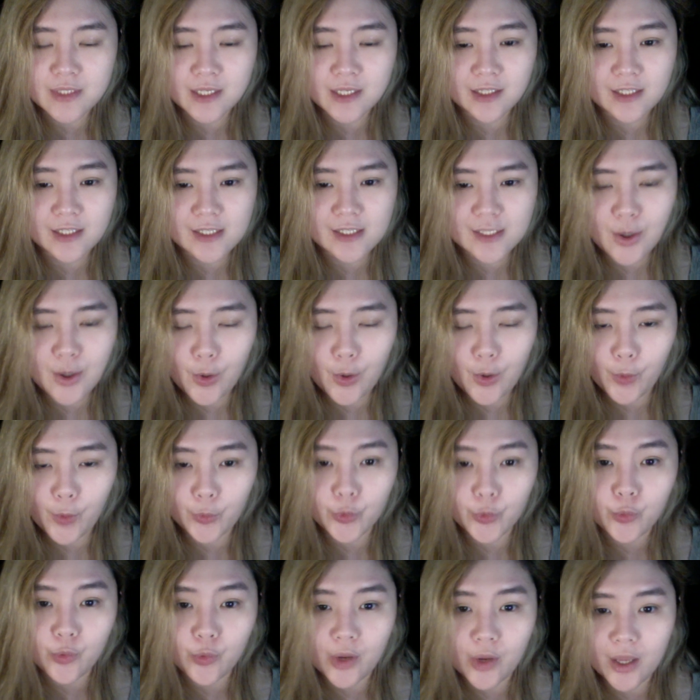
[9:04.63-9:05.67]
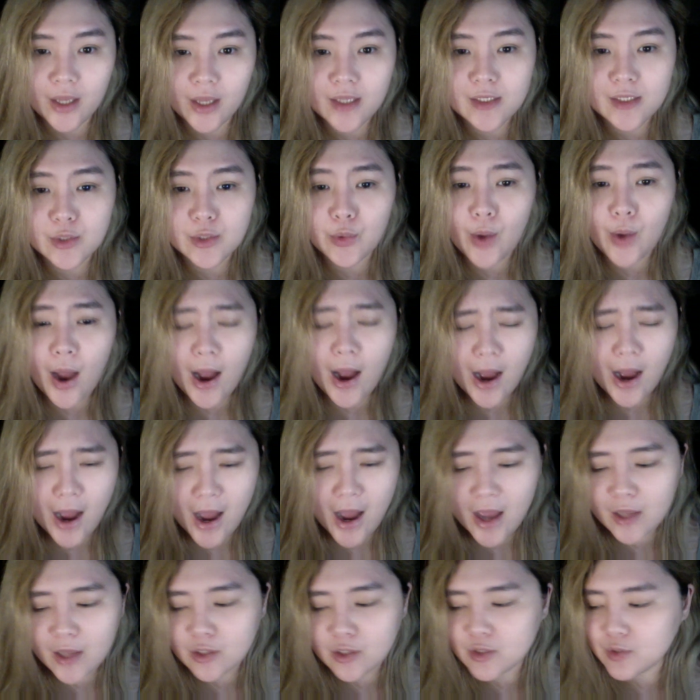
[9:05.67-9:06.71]
in its own way. So
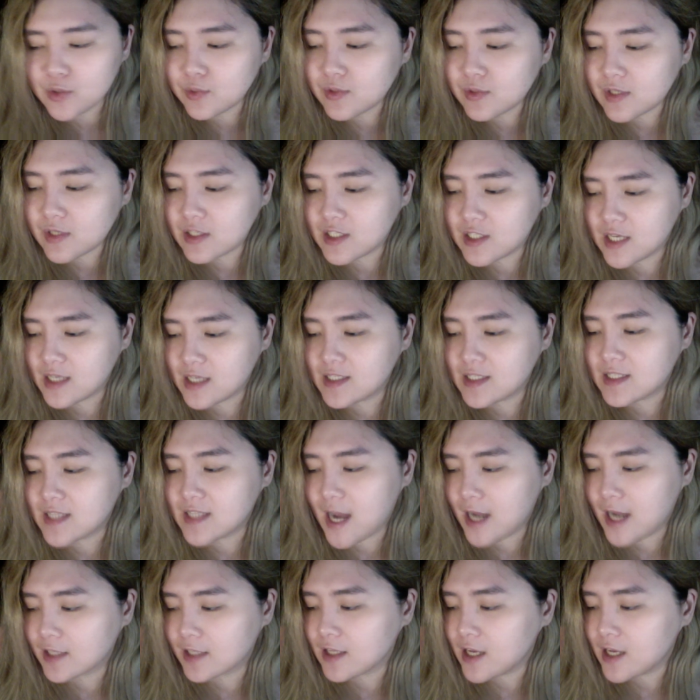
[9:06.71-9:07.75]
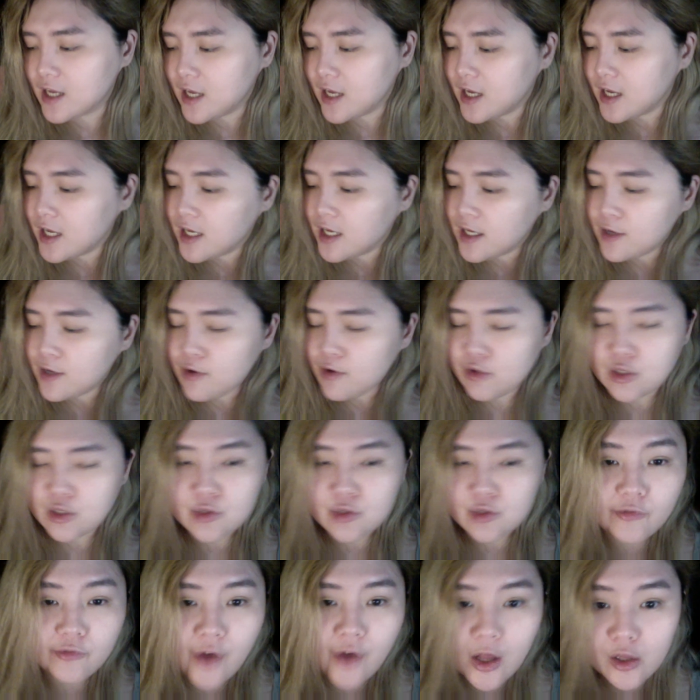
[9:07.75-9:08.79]
I do suggest that
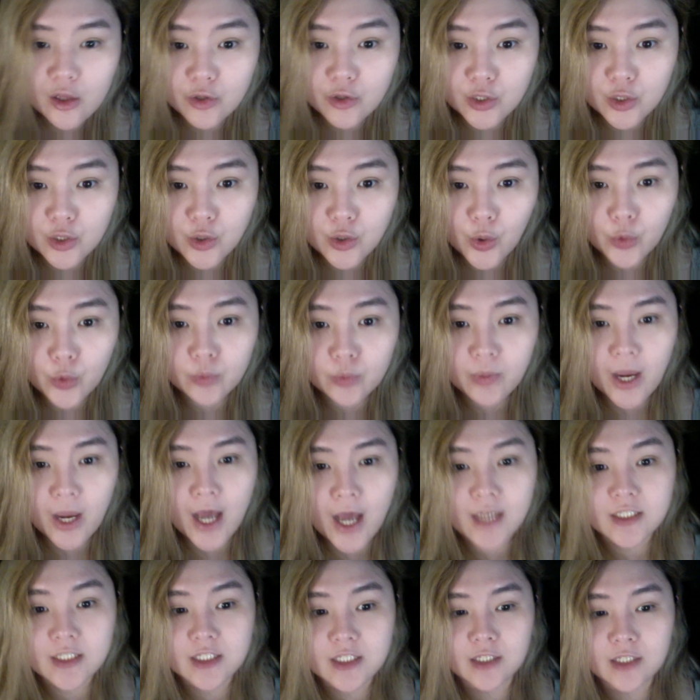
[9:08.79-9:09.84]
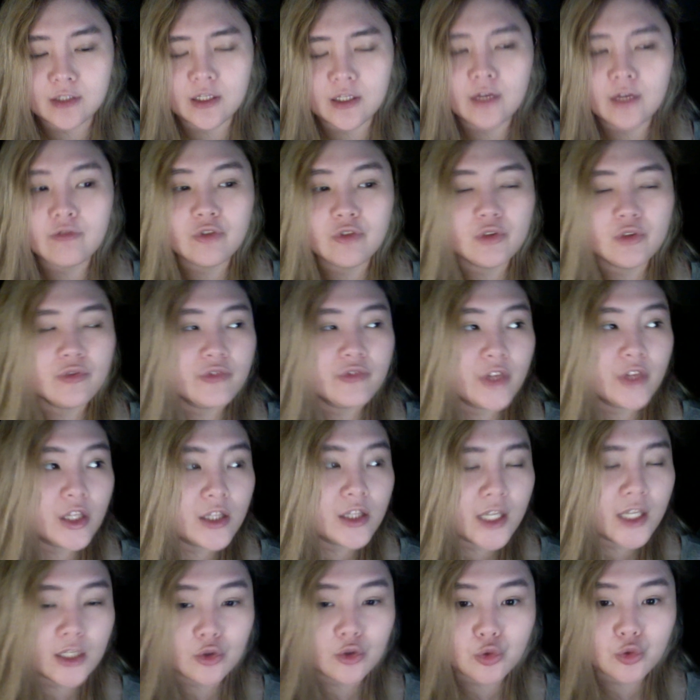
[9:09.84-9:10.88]
to follow your own passion. If you feel
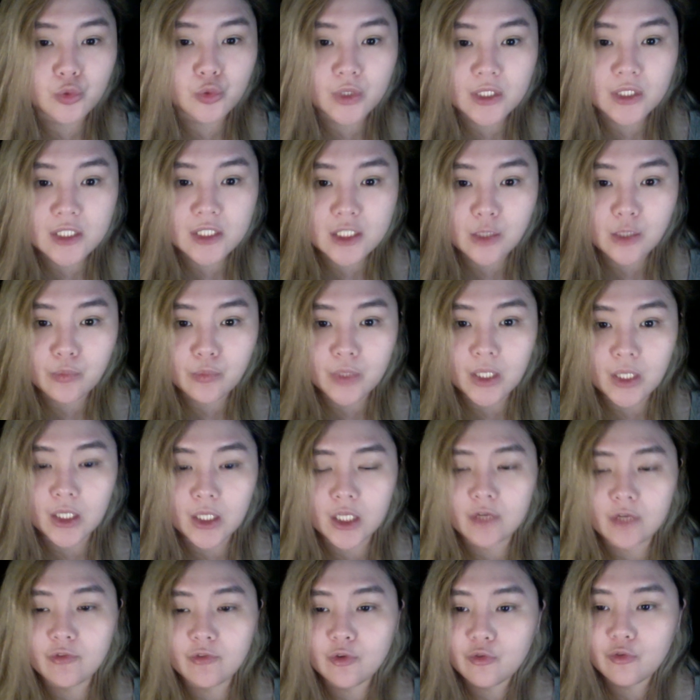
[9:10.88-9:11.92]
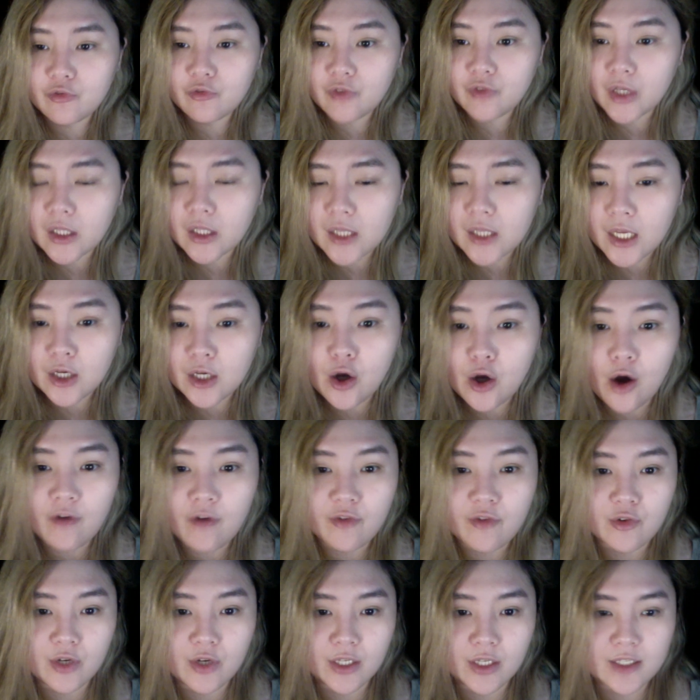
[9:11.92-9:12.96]
like doing something, if you feel like
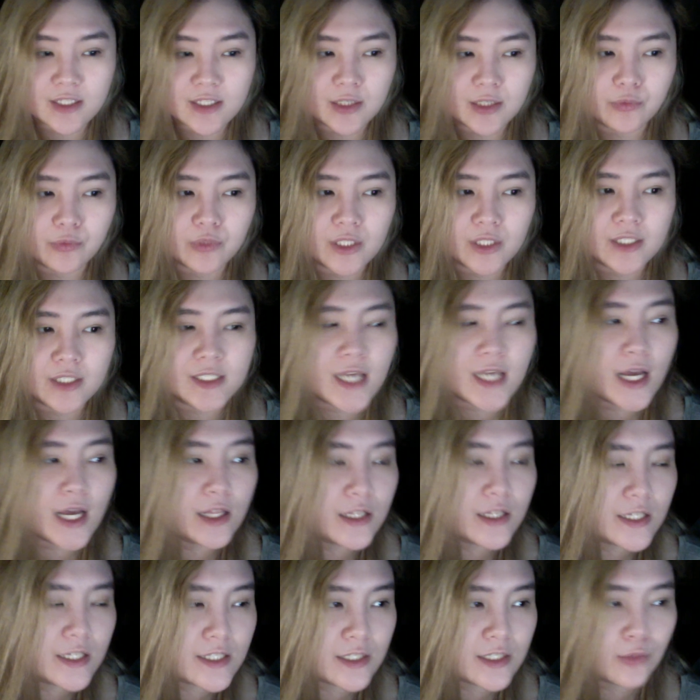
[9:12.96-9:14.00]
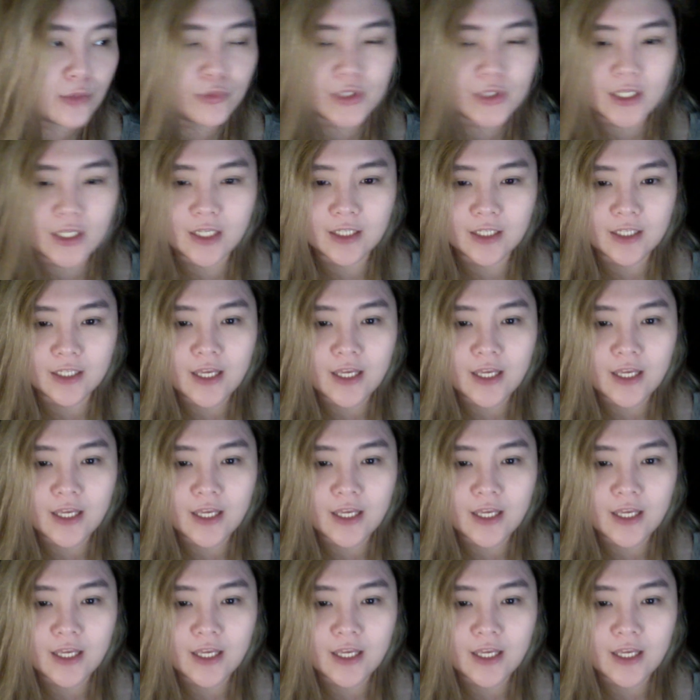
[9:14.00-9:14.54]
offering something, telling something